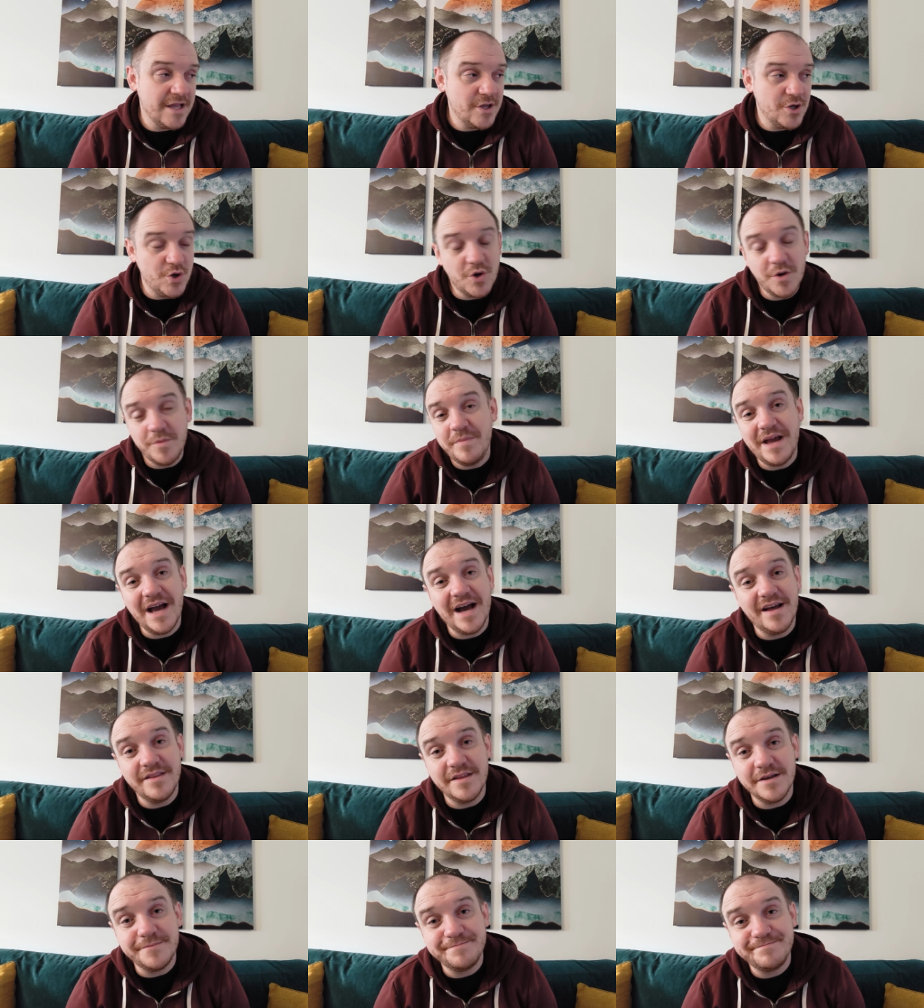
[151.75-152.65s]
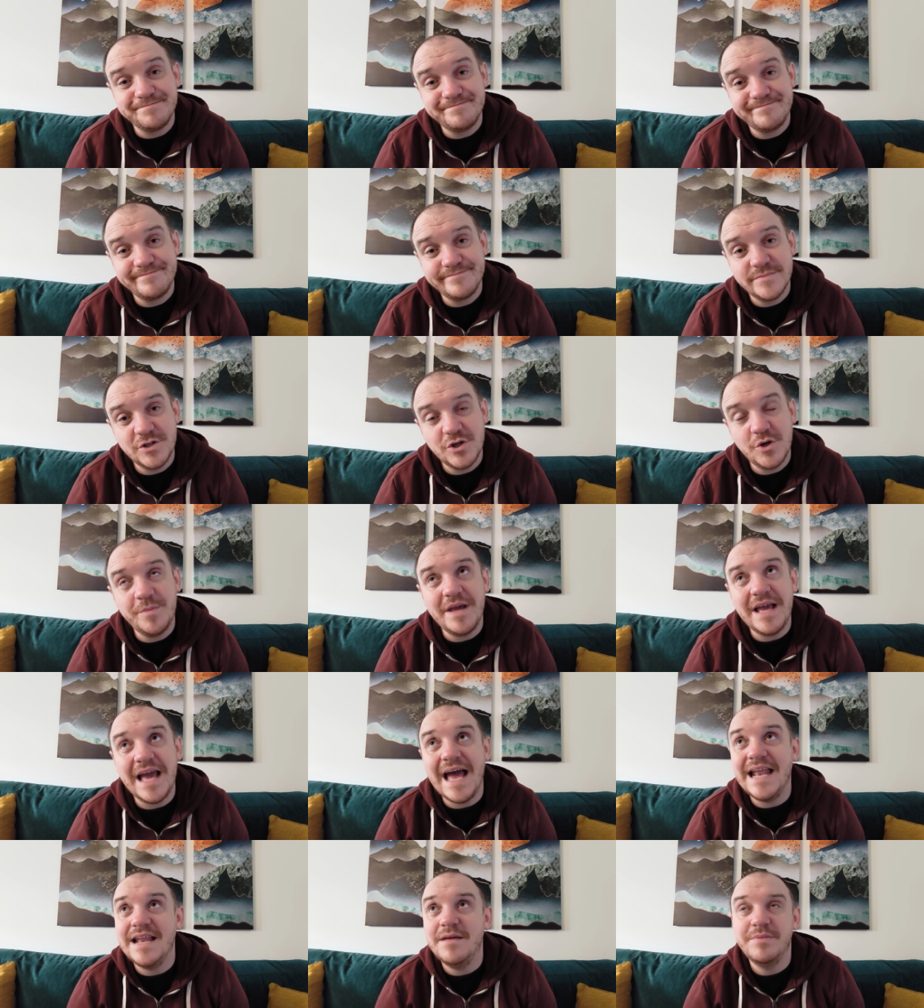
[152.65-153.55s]
You can be either. You could
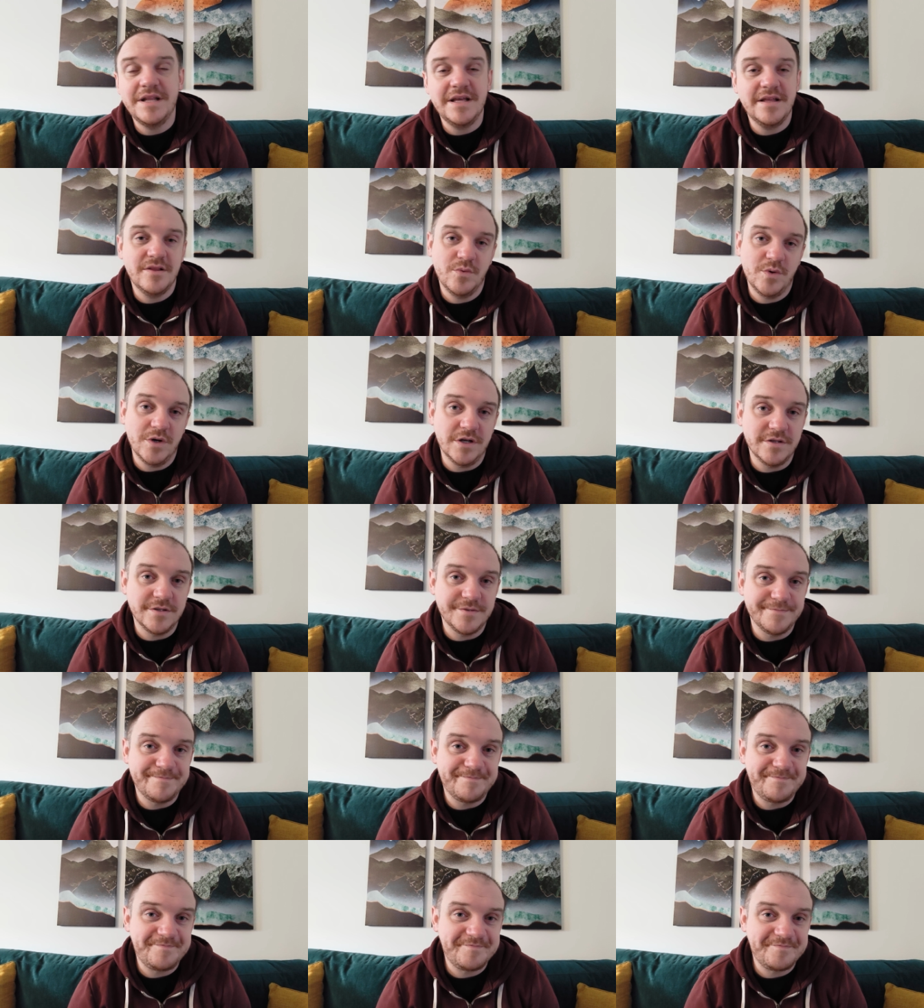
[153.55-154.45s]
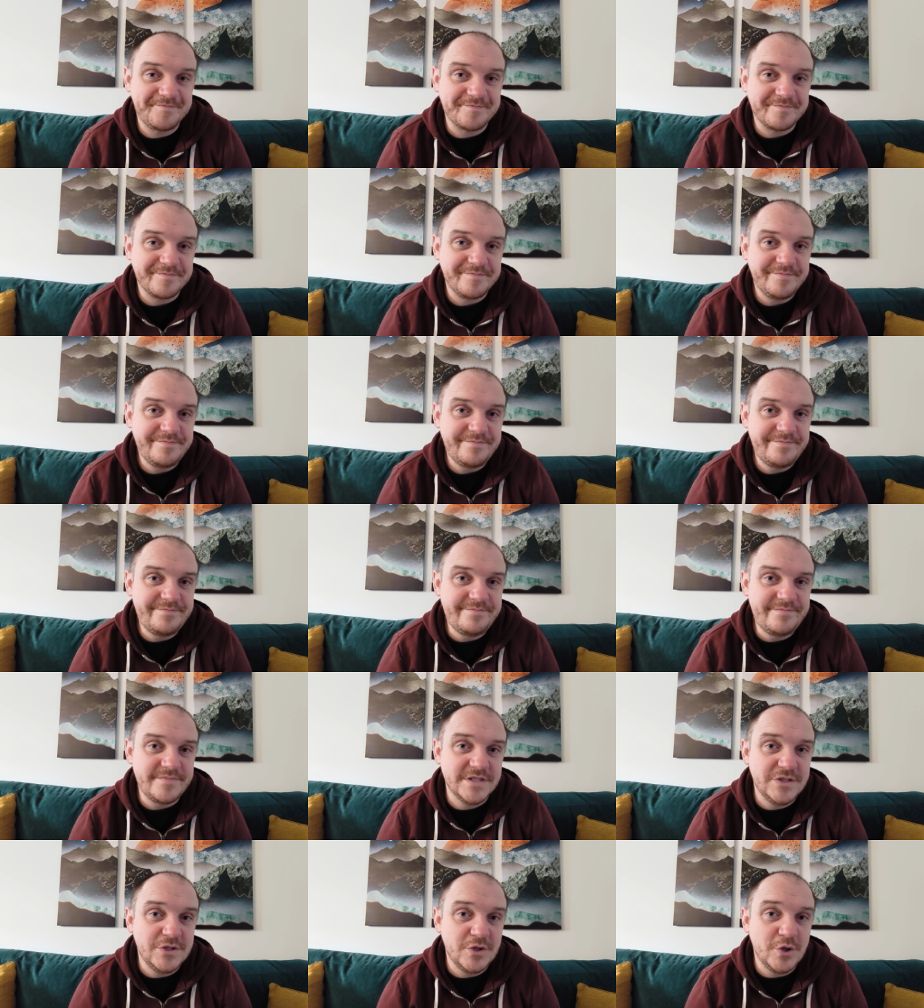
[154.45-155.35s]
be anybody in the world.
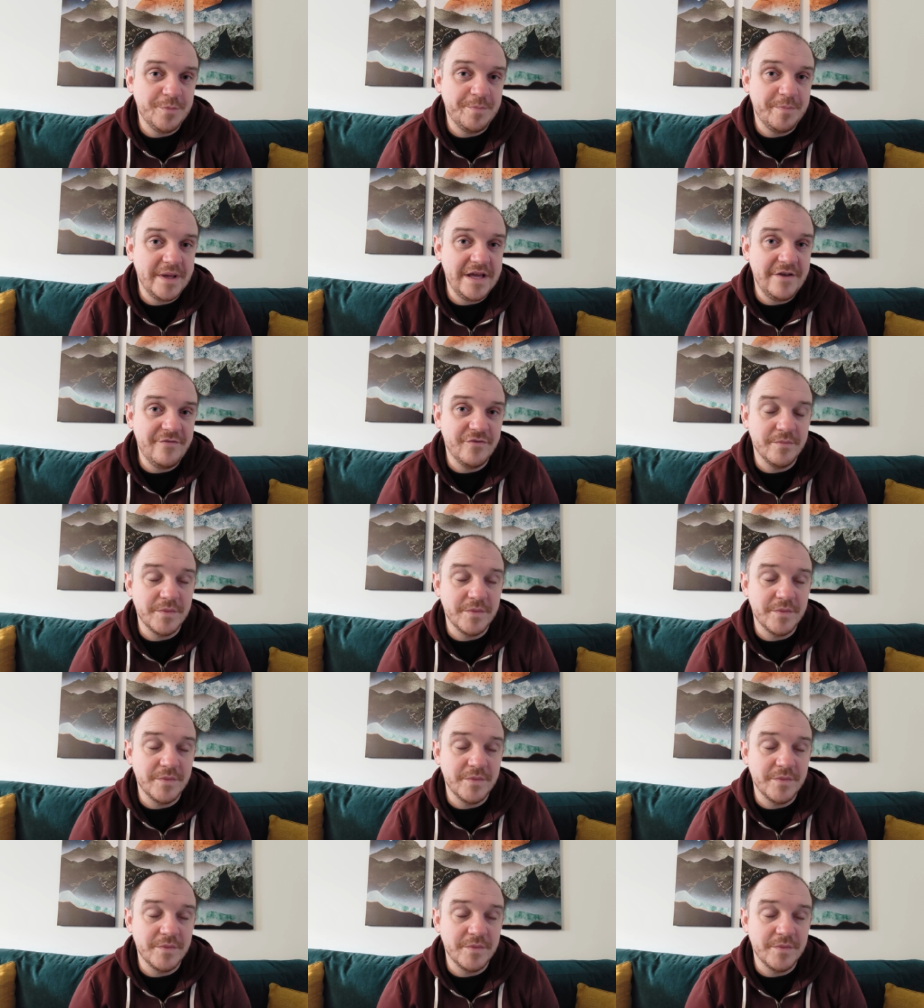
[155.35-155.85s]
You could be